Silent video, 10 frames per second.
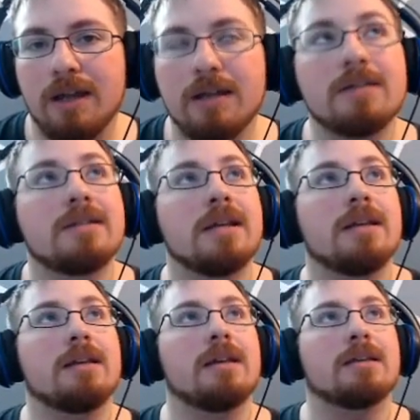is
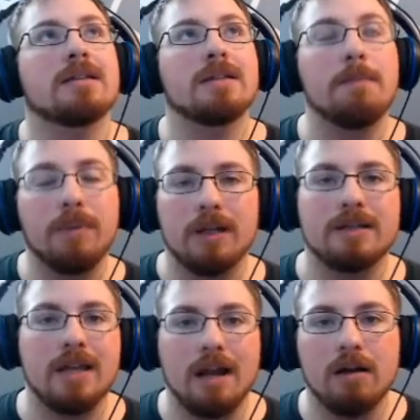the
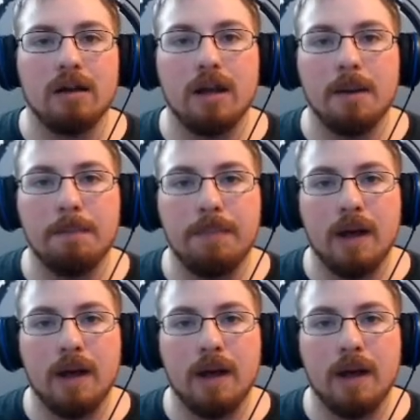simplest area,